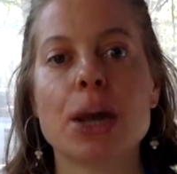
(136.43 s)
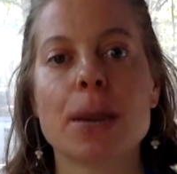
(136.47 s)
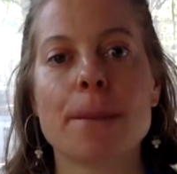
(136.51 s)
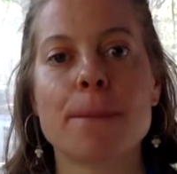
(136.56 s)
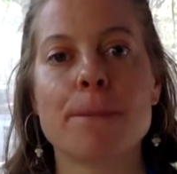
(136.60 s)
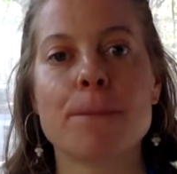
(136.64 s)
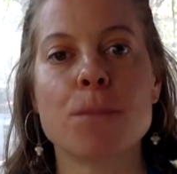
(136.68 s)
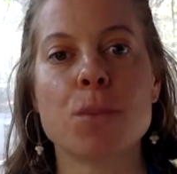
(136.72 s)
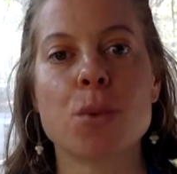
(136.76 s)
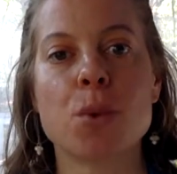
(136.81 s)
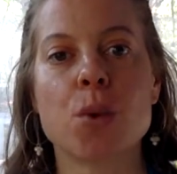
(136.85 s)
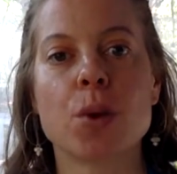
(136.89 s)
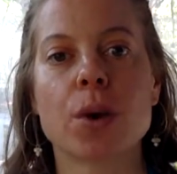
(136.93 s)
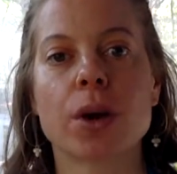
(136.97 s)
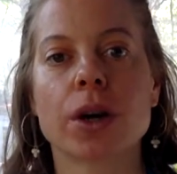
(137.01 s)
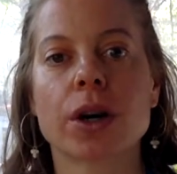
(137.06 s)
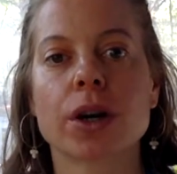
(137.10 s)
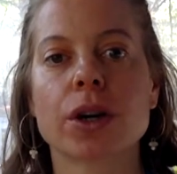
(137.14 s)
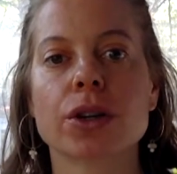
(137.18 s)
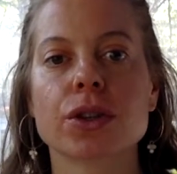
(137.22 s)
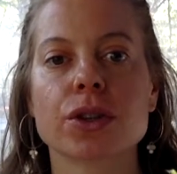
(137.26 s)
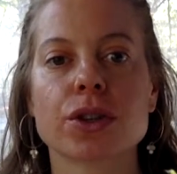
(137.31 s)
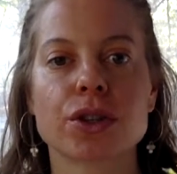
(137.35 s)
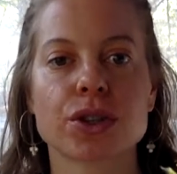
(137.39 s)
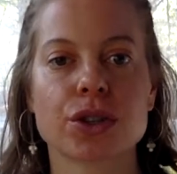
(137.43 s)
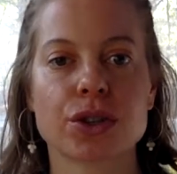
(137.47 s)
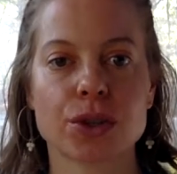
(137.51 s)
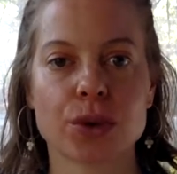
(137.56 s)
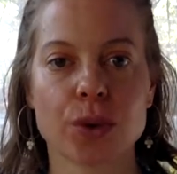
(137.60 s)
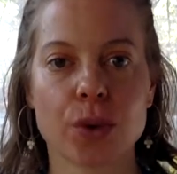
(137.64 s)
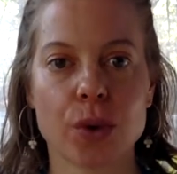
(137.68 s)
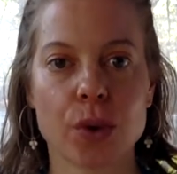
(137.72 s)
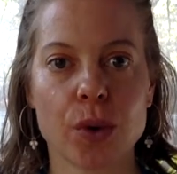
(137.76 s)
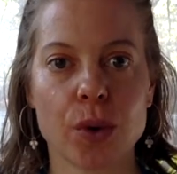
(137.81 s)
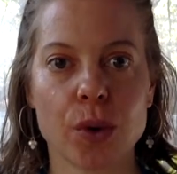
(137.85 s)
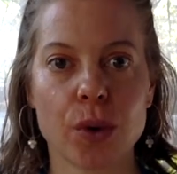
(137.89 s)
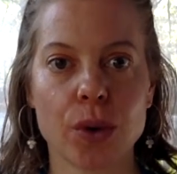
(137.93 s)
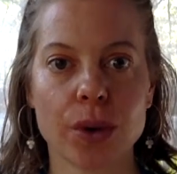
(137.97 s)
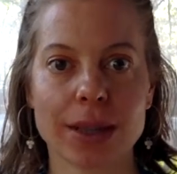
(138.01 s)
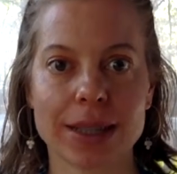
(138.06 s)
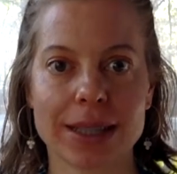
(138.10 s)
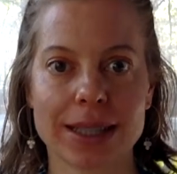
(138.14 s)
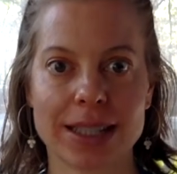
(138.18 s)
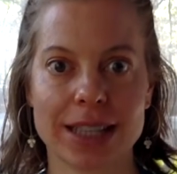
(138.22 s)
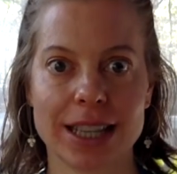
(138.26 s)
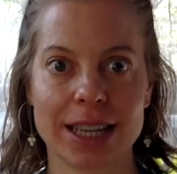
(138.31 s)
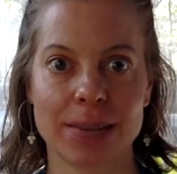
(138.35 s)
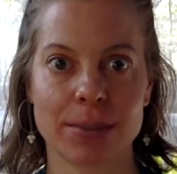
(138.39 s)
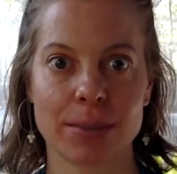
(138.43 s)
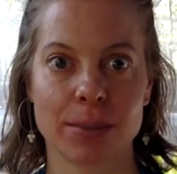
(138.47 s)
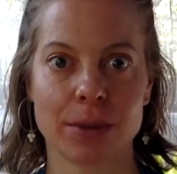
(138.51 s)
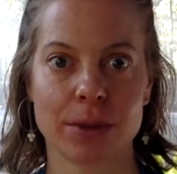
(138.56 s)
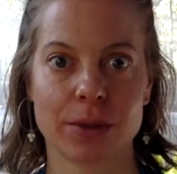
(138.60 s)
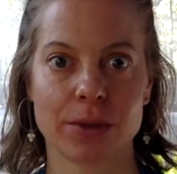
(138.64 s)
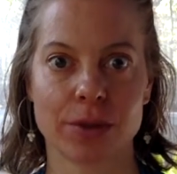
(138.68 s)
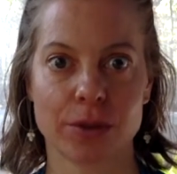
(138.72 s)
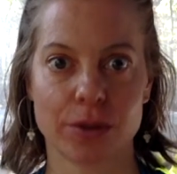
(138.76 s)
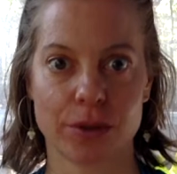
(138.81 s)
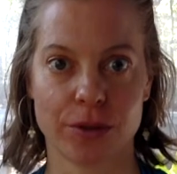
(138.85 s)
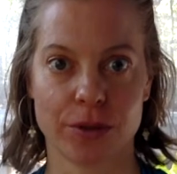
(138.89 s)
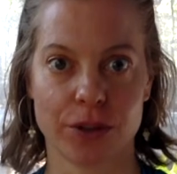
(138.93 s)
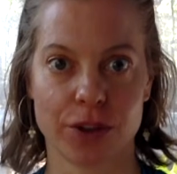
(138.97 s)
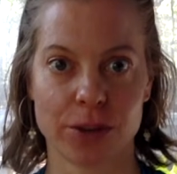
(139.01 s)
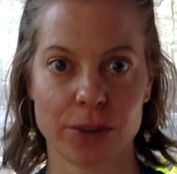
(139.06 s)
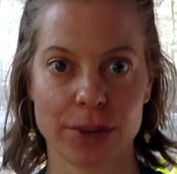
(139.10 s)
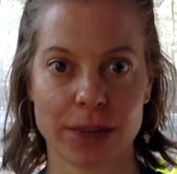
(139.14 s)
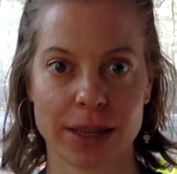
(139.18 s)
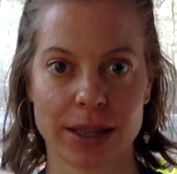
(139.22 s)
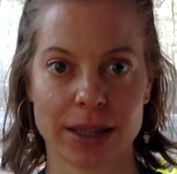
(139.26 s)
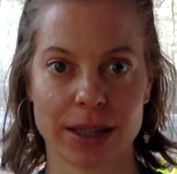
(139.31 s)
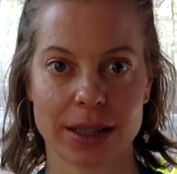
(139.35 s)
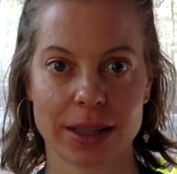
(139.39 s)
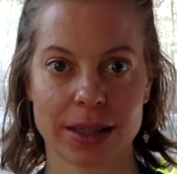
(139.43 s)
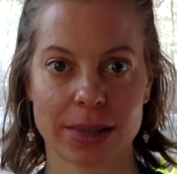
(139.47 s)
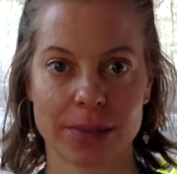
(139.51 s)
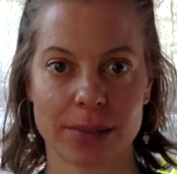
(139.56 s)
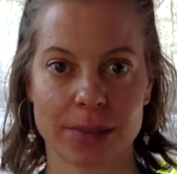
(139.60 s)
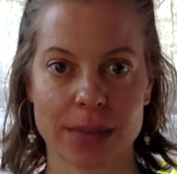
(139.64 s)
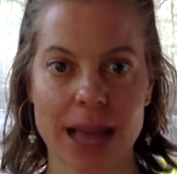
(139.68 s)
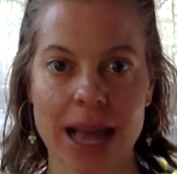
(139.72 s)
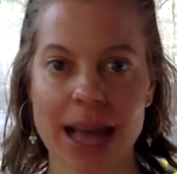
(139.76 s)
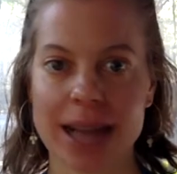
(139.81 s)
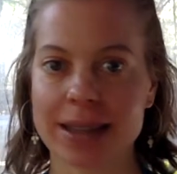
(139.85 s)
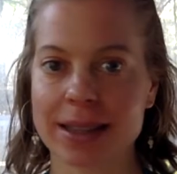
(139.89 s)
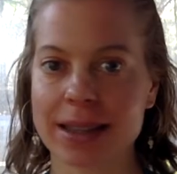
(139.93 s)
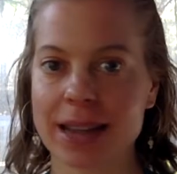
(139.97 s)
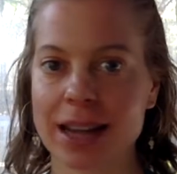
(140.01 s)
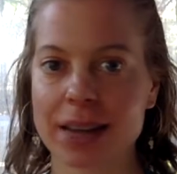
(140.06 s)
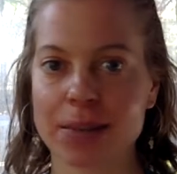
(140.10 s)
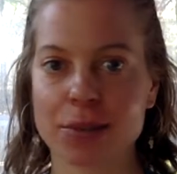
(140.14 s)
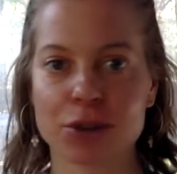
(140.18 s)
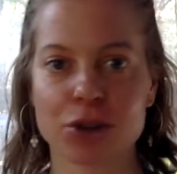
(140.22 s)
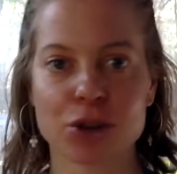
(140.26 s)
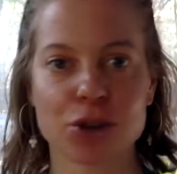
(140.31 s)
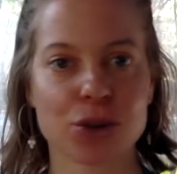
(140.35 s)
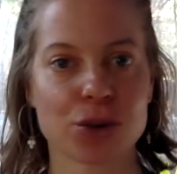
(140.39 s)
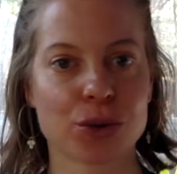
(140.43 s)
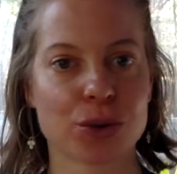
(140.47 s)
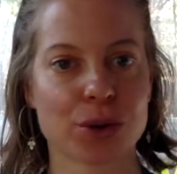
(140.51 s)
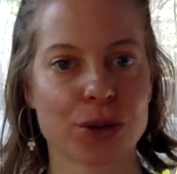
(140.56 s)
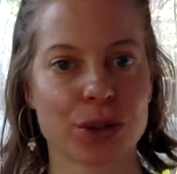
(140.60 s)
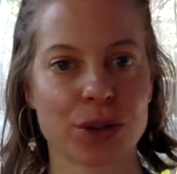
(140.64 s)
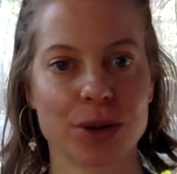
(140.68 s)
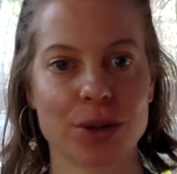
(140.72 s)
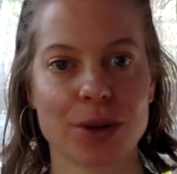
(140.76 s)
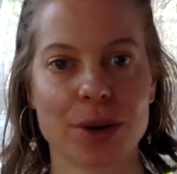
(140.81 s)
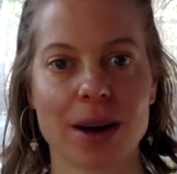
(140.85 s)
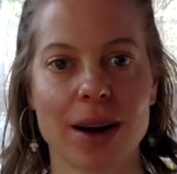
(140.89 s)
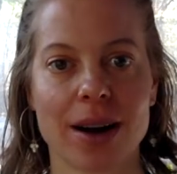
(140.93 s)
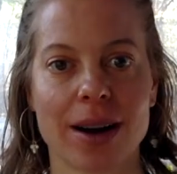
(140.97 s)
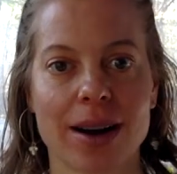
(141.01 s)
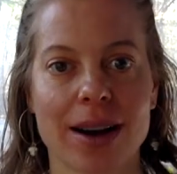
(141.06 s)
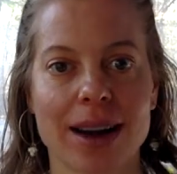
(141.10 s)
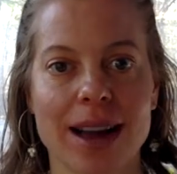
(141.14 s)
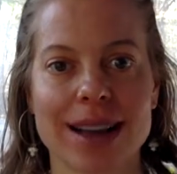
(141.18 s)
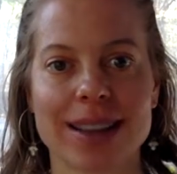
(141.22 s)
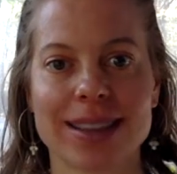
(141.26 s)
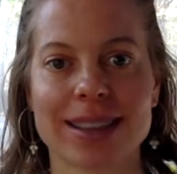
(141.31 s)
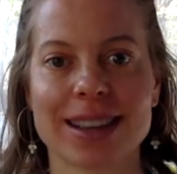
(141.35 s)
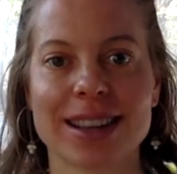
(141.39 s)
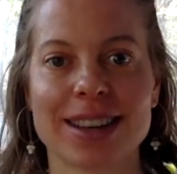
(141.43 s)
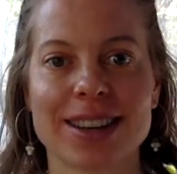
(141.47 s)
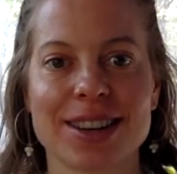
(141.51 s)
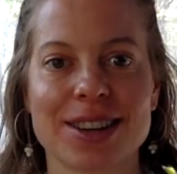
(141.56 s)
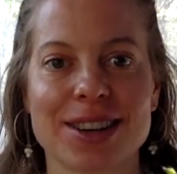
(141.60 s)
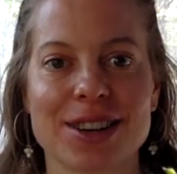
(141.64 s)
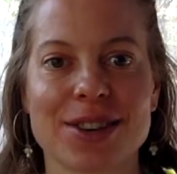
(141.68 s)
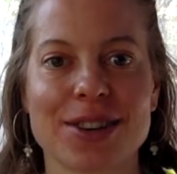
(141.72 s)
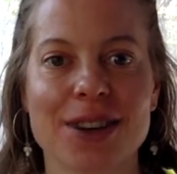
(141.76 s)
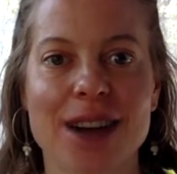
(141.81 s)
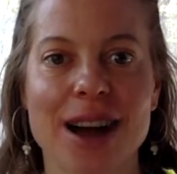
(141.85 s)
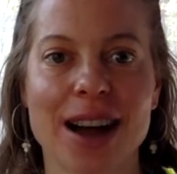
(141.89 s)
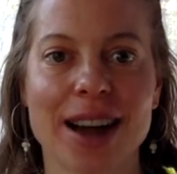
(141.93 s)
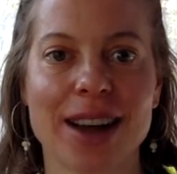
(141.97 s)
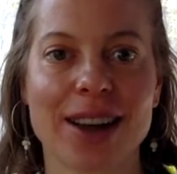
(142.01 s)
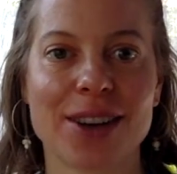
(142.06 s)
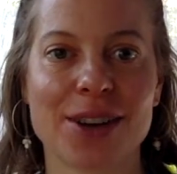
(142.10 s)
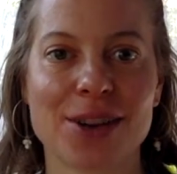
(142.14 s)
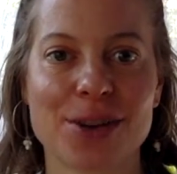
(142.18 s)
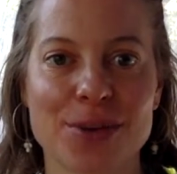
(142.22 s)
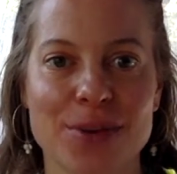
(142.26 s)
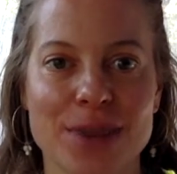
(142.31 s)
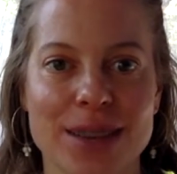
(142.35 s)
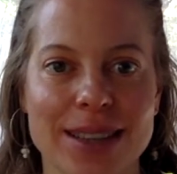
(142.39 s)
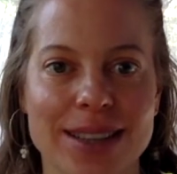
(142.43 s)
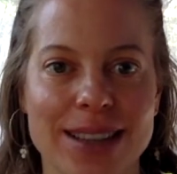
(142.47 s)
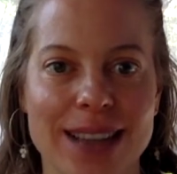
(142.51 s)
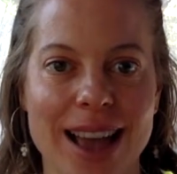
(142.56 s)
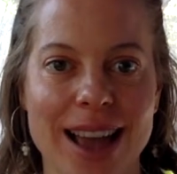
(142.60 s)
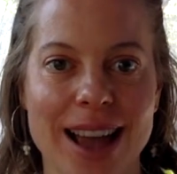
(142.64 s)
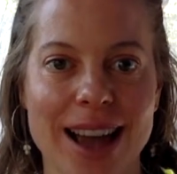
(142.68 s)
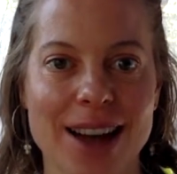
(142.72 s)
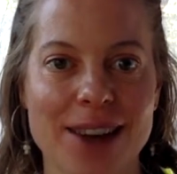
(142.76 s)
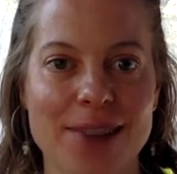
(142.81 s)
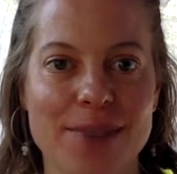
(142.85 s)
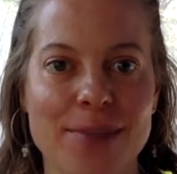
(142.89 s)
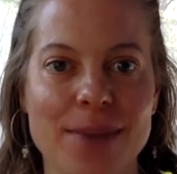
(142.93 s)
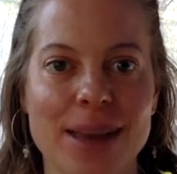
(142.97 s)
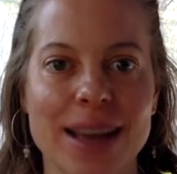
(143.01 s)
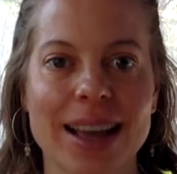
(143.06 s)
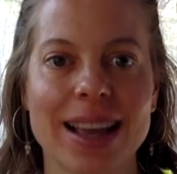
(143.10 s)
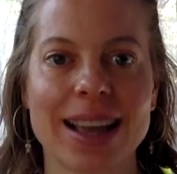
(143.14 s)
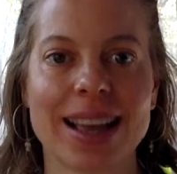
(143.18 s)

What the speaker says: more soul deep fulfillment, as I'm sure you are, as I know I always am,